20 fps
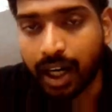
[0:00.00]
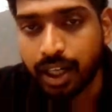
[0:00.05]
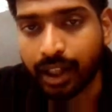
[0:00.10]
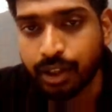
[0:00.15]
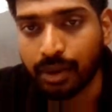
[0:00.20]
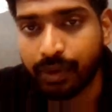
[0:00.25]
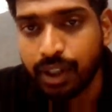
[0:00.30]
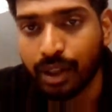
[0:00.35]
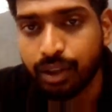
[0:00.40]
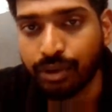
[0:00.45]

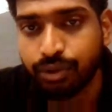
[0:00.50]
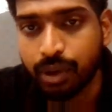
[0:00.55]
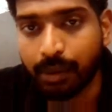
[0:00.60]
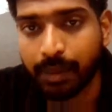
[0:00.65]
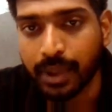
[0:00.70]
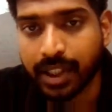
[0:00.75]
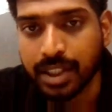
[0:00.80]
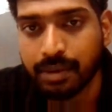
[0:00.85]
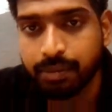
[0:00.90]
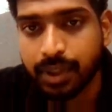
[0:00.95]
Argument of
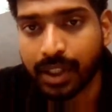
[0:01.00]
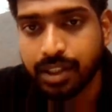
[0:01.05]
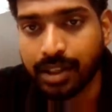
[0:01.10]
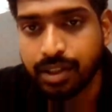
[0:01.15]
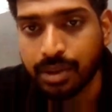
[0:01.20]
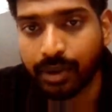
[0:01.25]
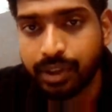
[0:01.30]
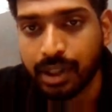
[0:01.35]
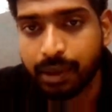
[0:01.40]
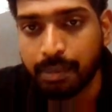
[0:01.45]
complex number is
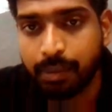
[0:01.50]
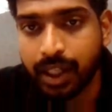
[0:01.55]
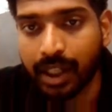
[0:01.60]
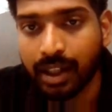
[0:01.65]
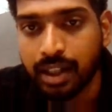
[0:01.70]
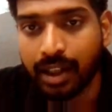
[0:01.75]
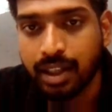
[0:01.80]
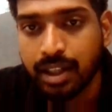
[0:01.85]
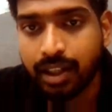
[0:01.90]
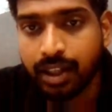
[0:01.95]
denoted by
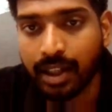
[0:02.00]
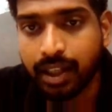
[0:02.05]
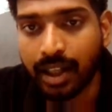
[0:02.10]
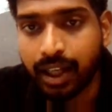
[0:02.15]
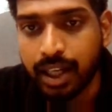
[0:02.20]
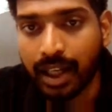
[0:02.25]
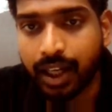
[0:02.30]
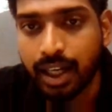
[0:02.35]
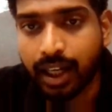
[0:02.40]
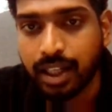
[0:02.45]

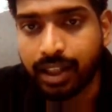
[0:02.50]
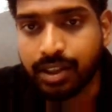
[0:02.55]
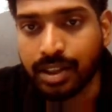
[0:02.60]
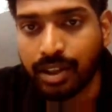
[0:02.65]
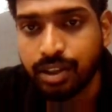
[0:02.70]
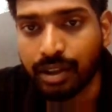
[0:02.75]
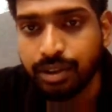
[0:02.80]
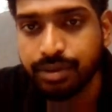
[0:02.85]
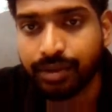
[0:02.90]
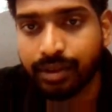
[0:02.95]
arg
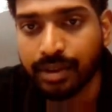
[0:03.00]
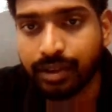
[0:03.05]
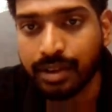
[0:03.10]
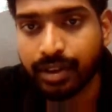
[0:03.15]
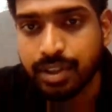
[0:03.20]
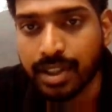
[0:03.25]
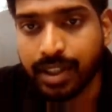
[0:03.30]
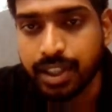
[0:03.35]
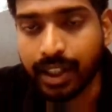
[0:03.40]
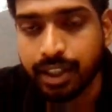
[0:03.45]
of
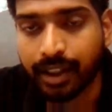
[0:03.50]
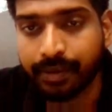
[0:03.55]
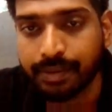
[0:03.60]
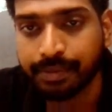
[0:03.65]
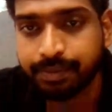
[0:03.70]
z.